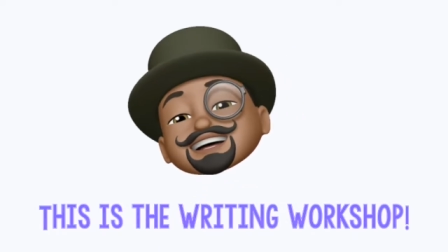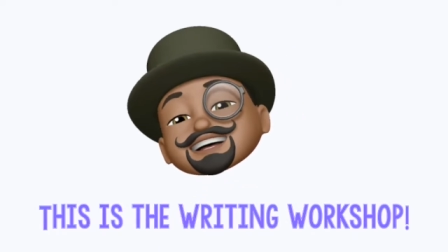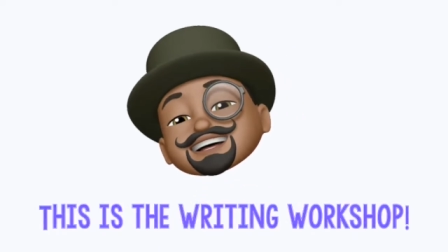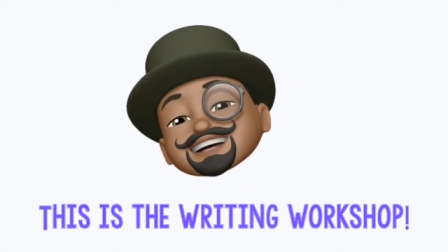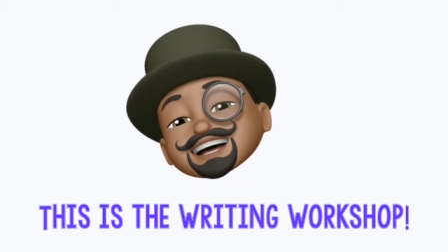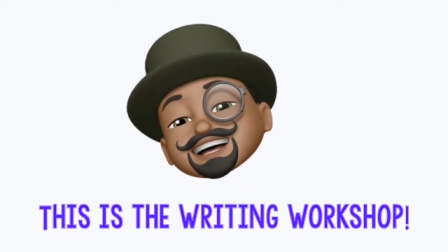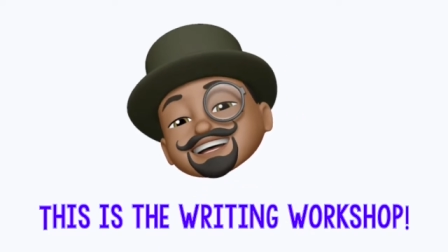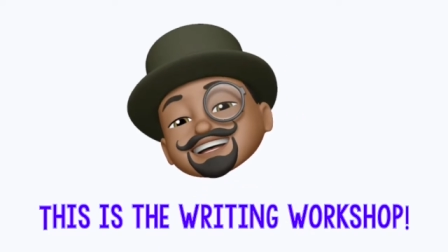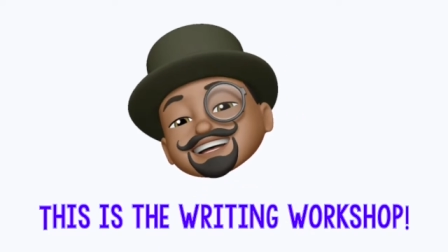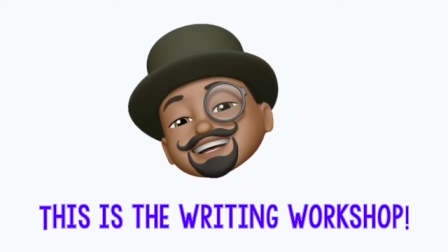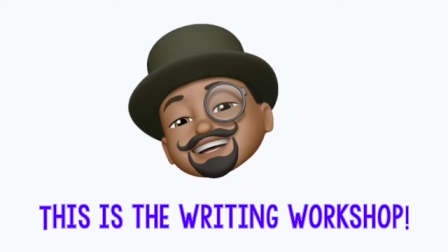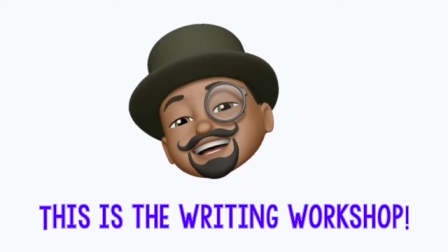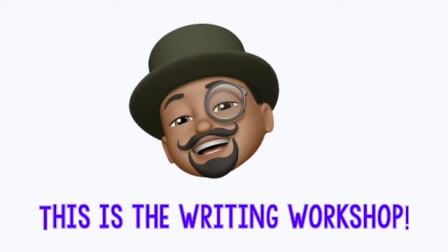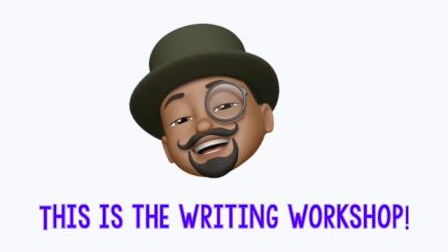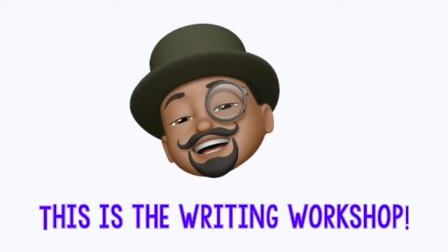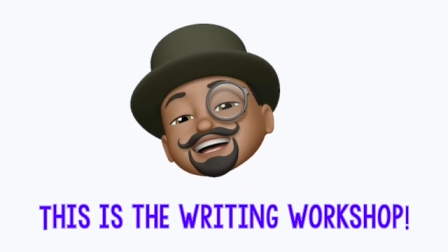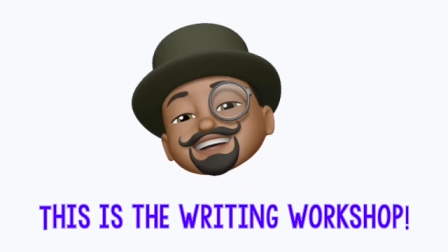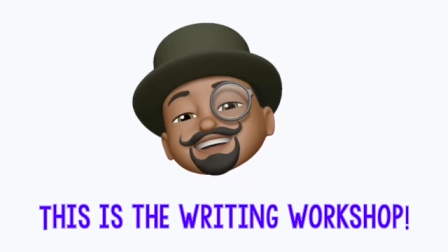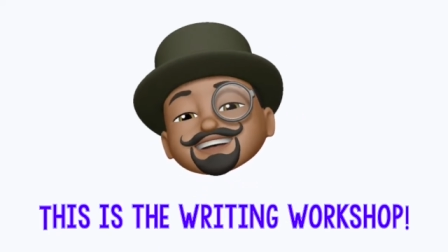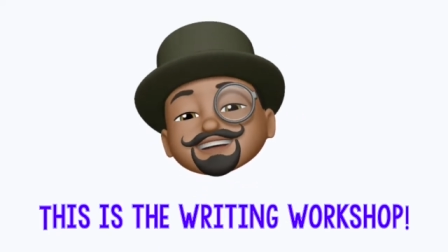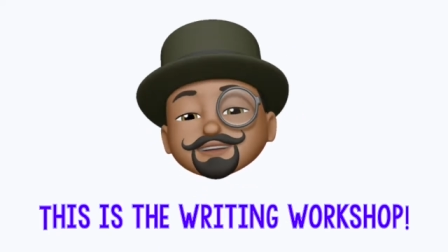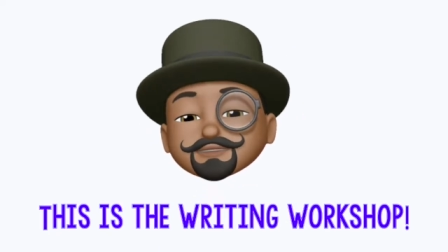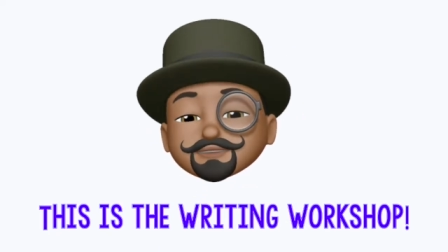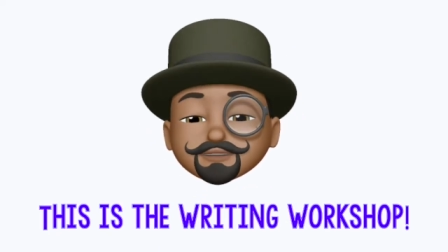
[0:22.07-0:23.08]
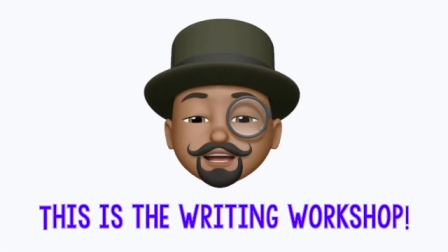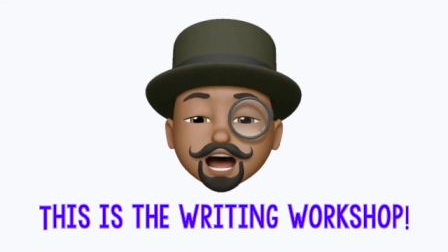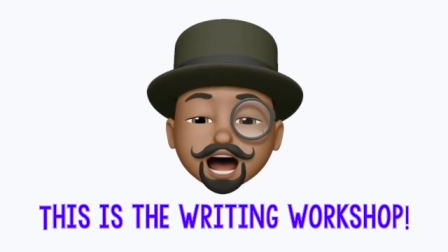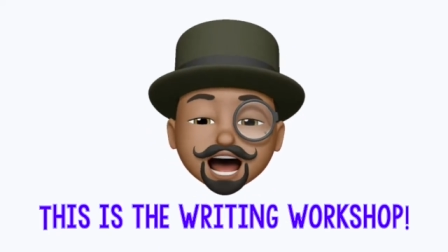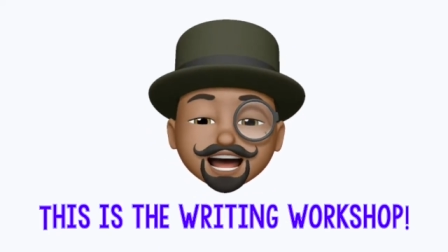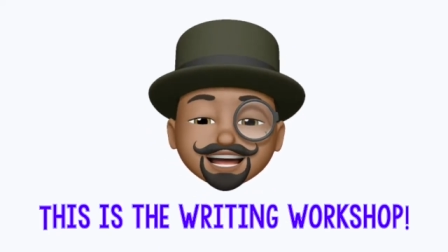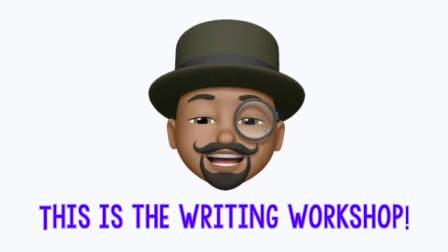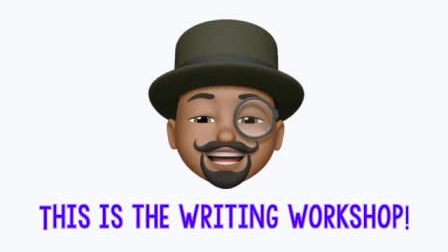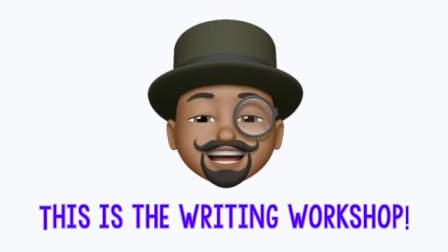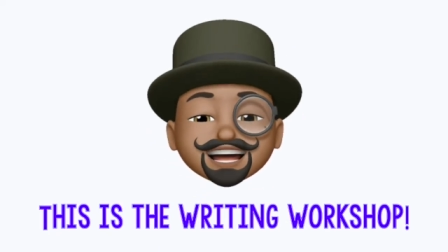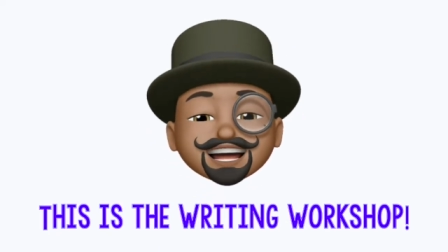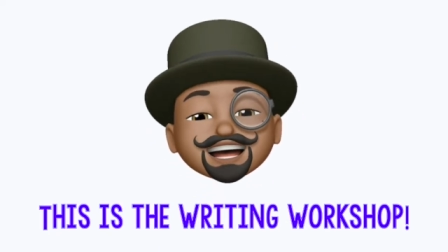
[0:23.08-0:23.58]
This is the
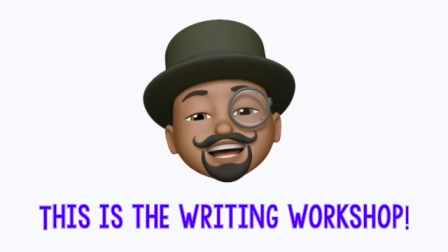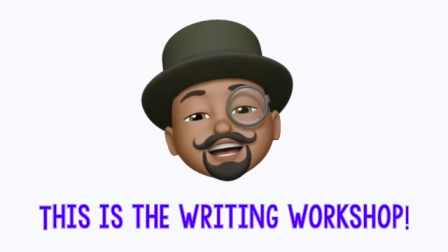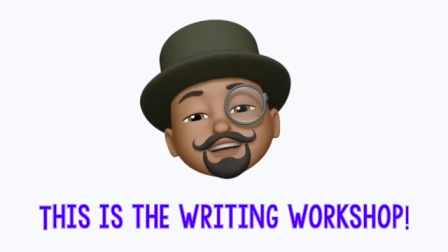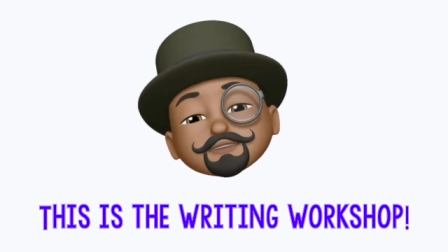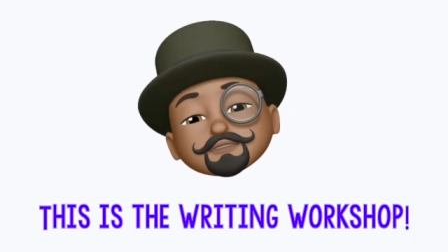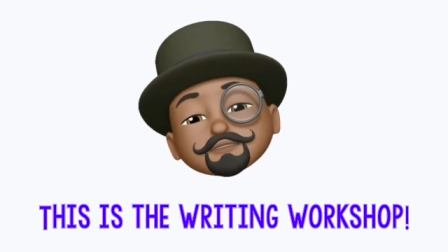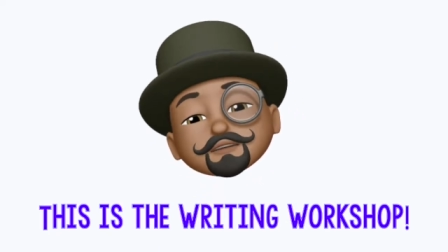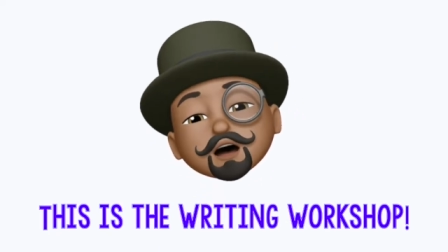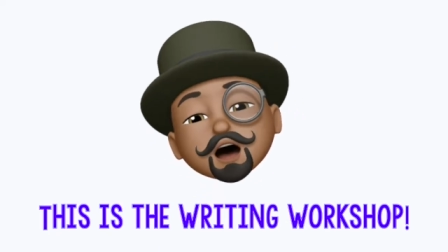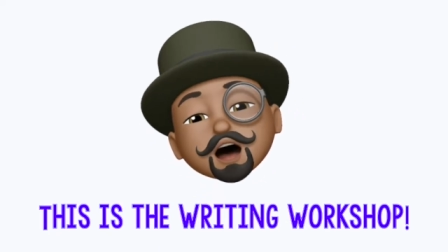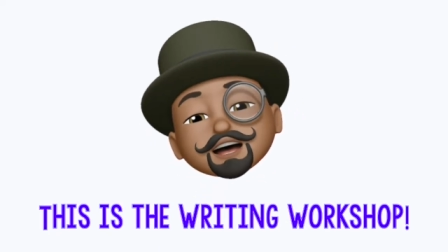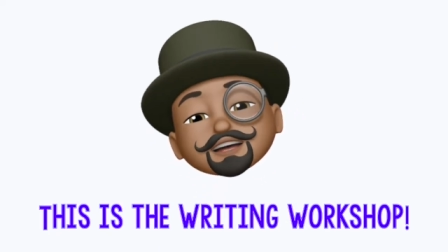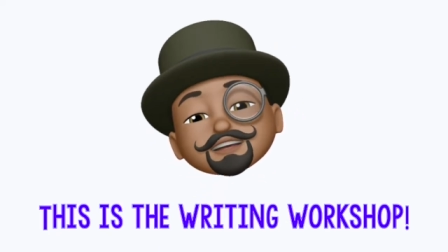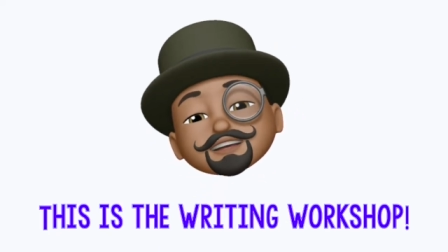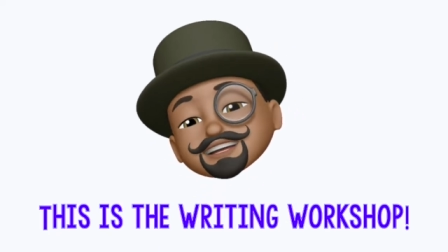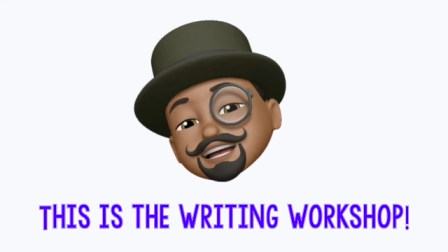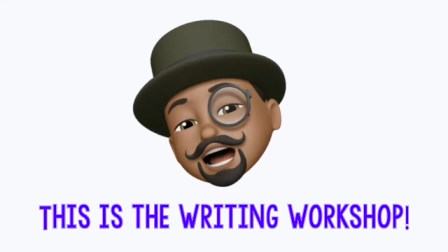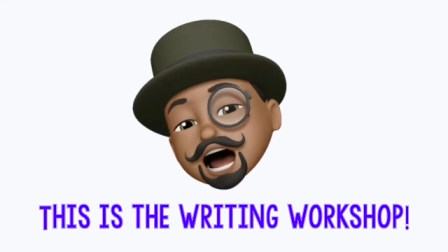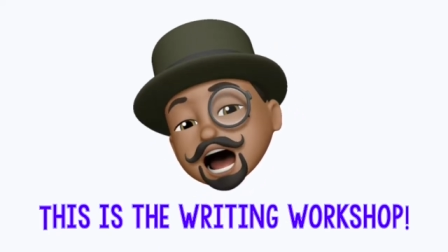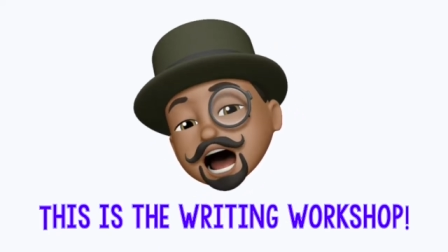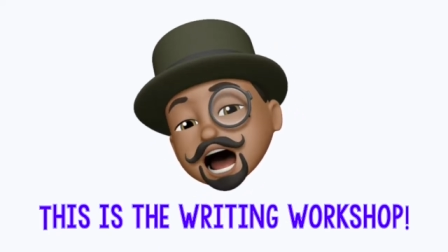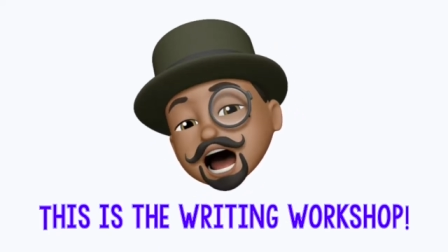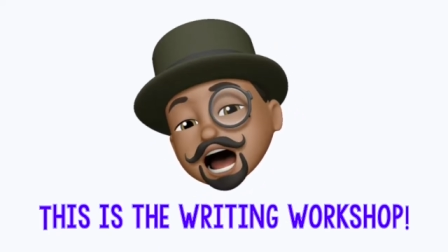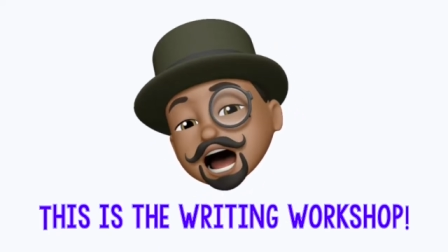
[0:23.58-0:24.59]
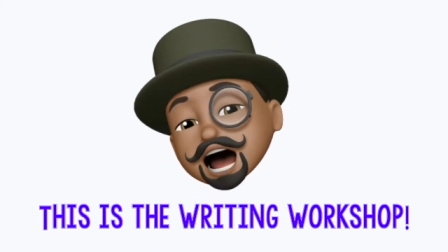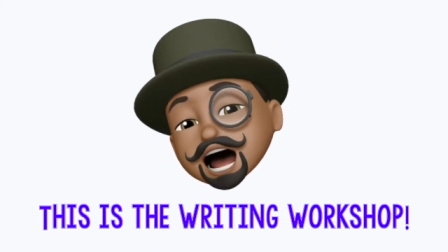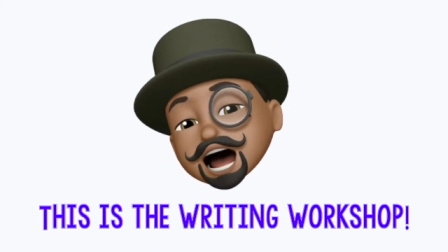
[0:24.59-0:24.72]
writing workshop.